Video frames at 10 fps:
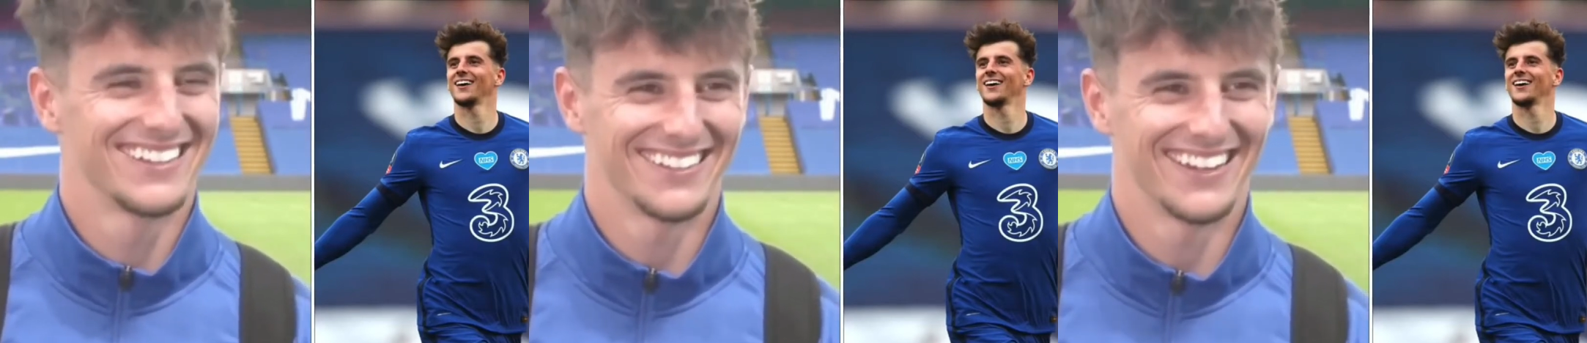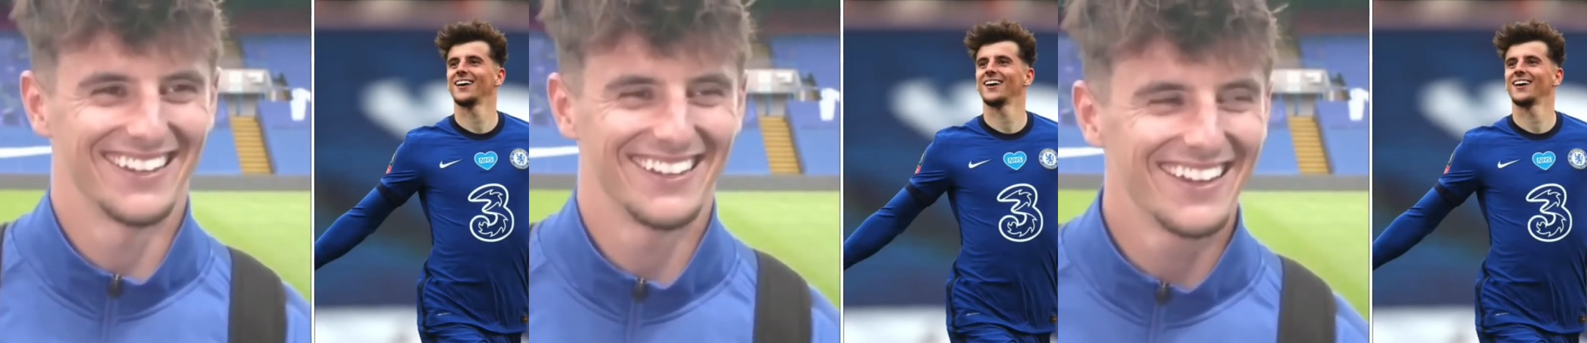
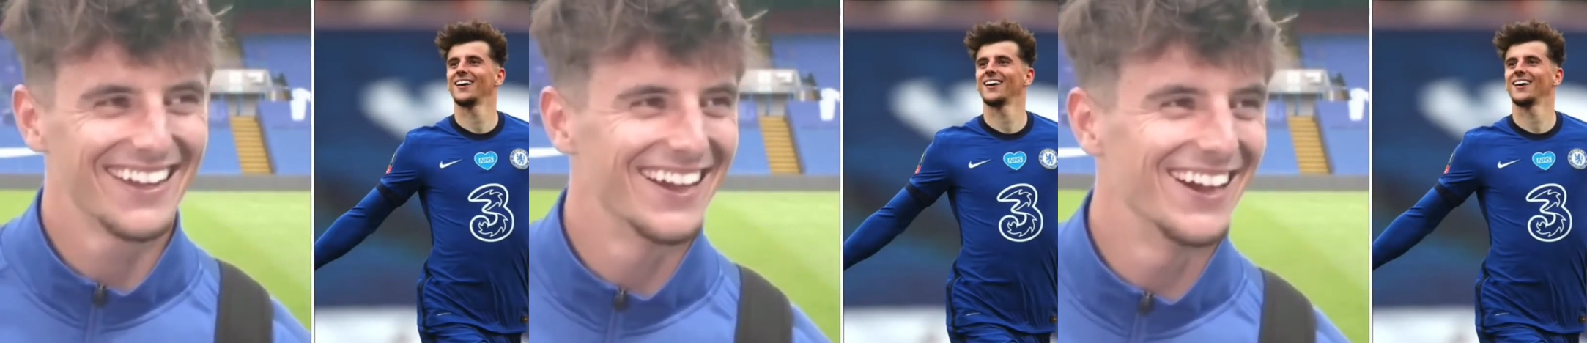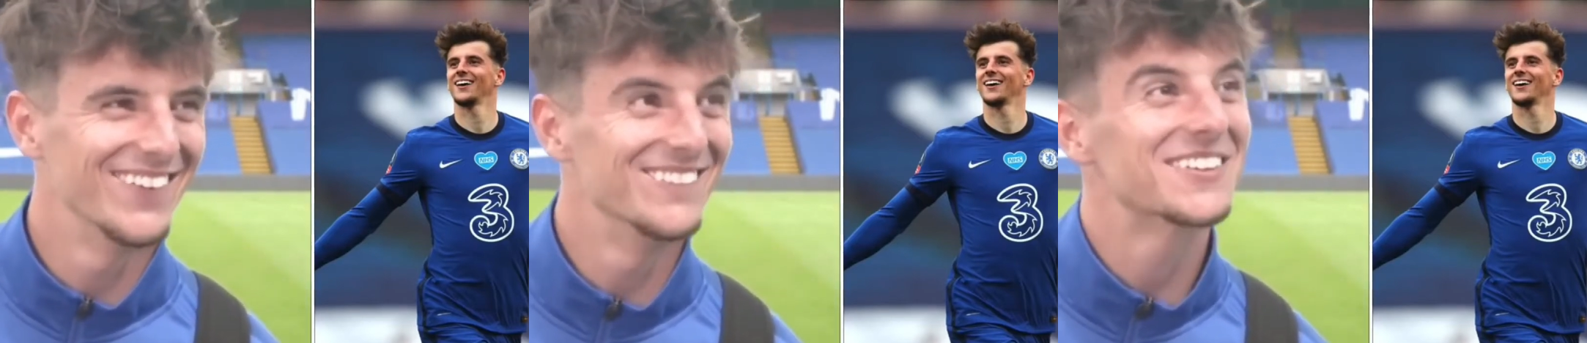Speaker 1: yeah.
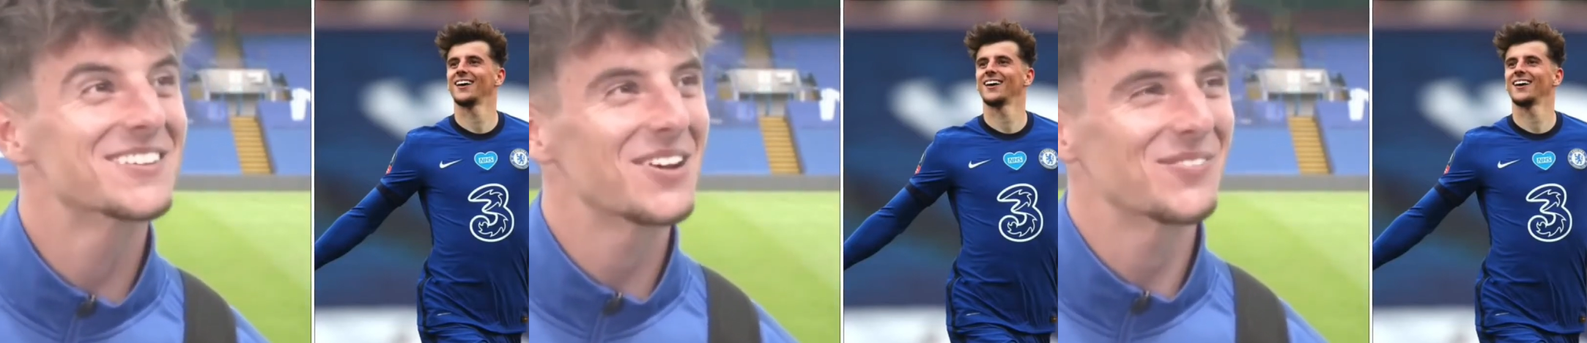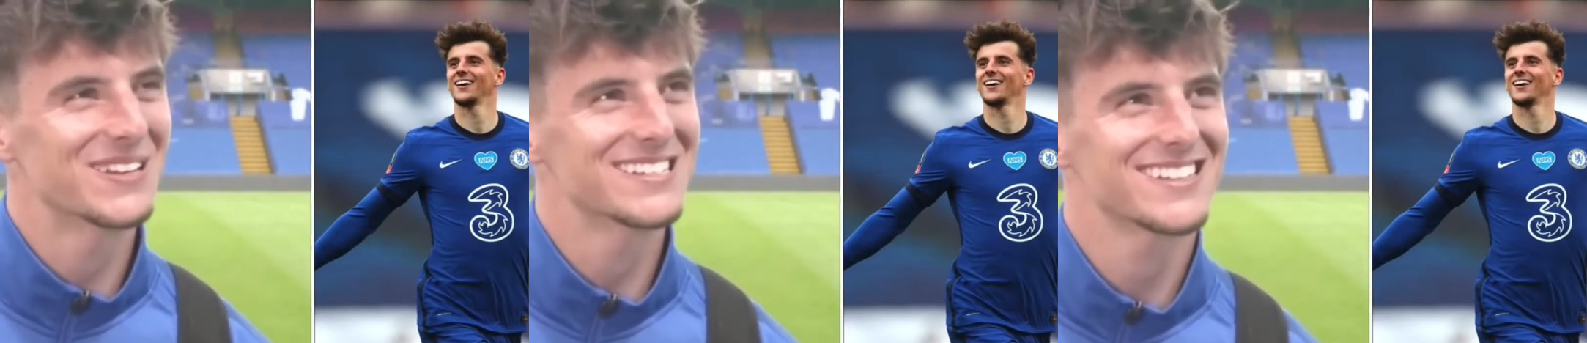Um, he was up in
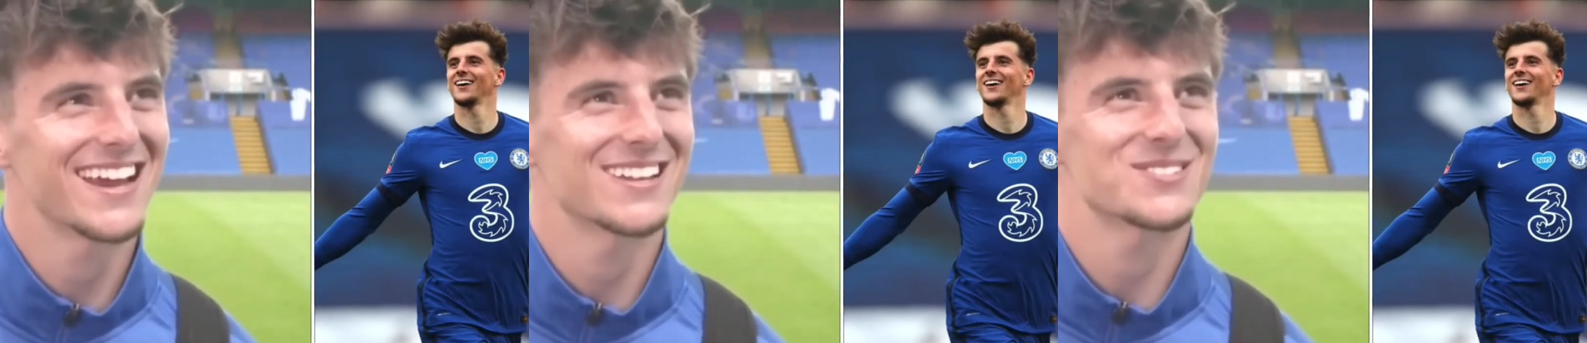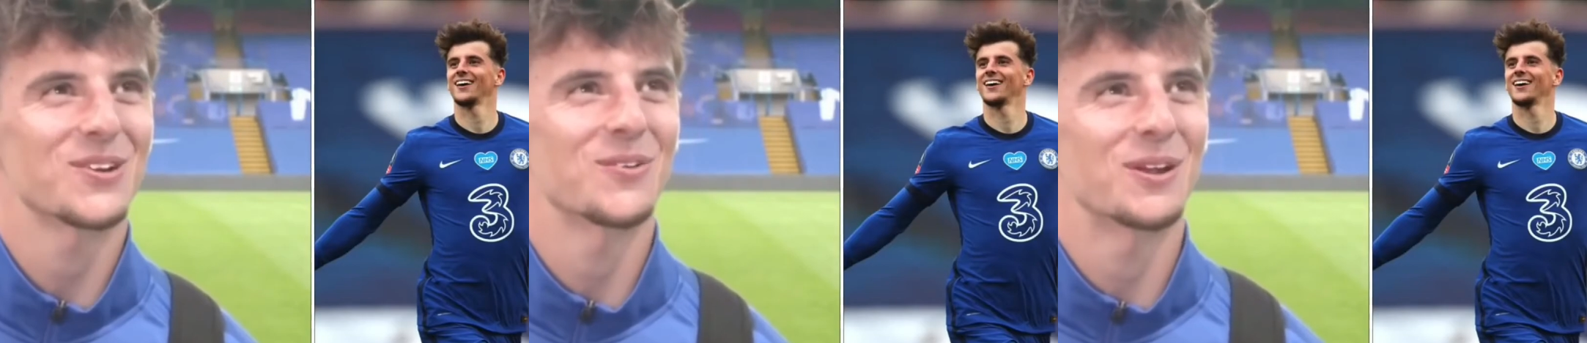the stand,
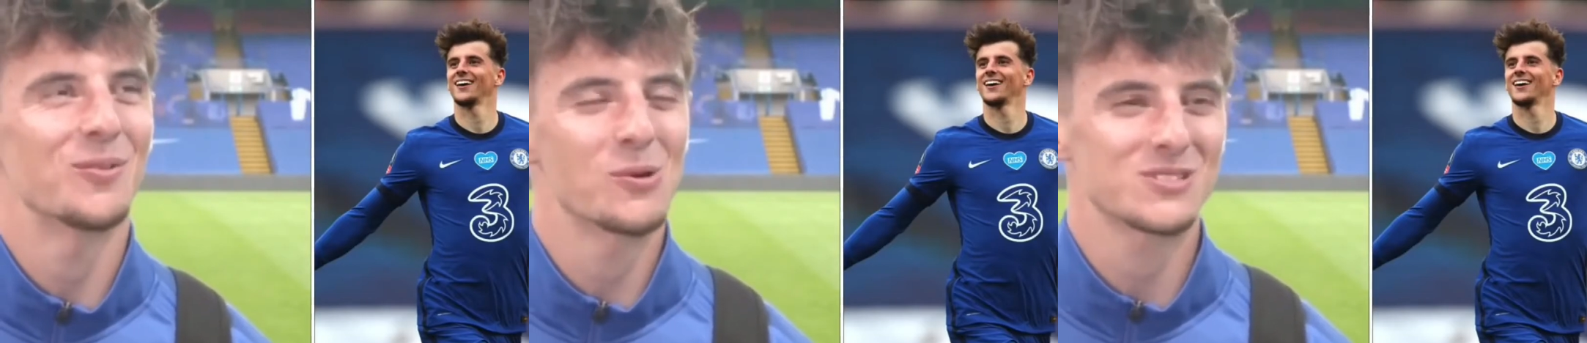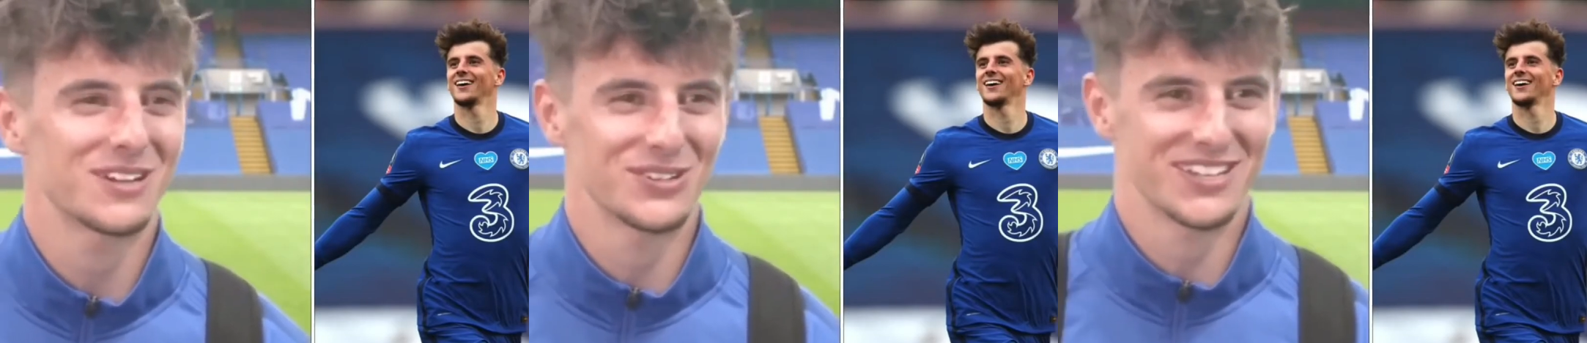so when I walked
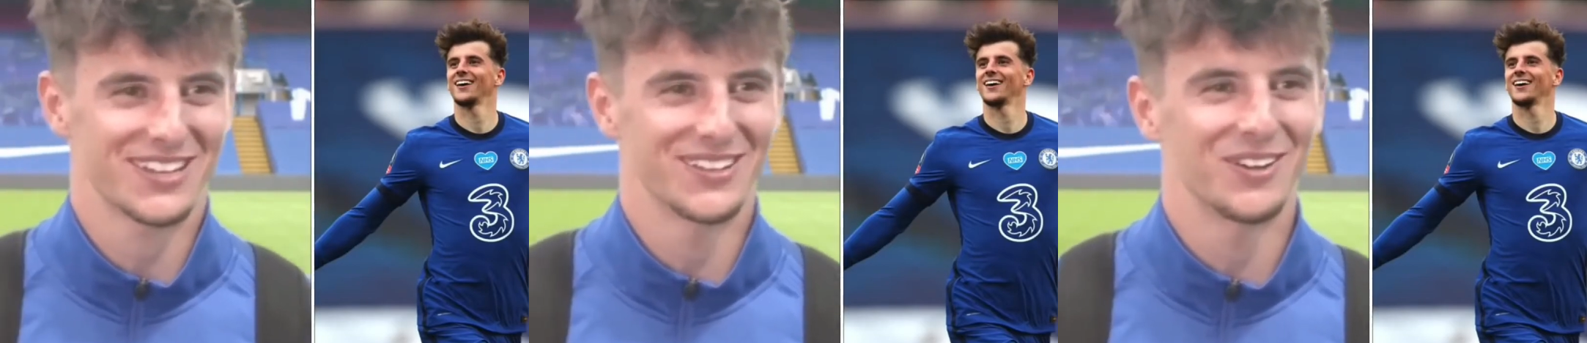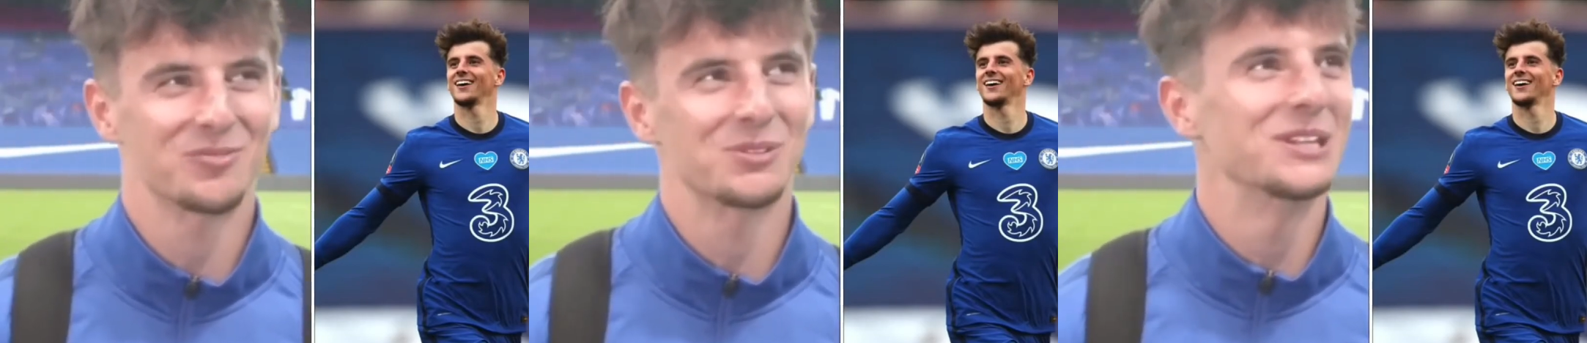out the second
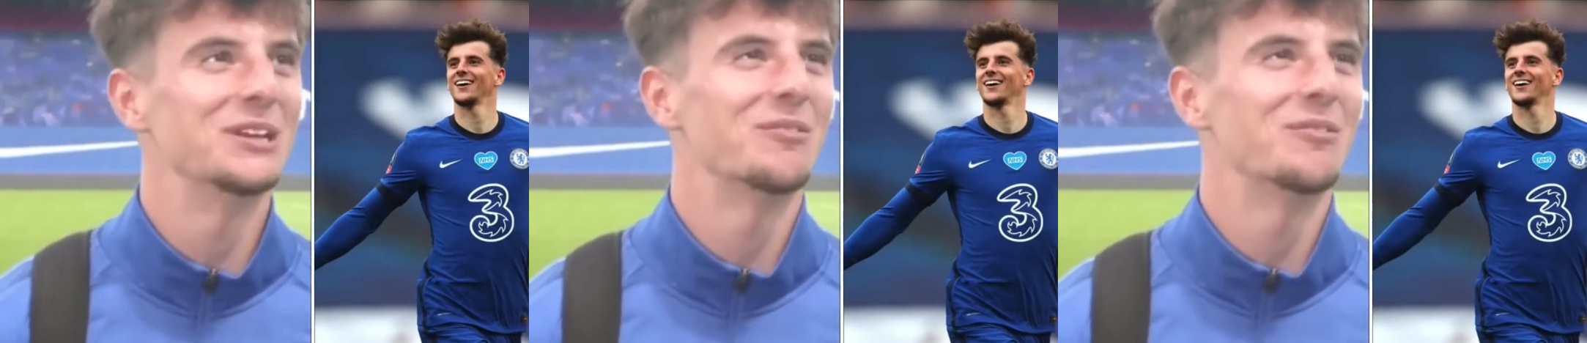half, me and him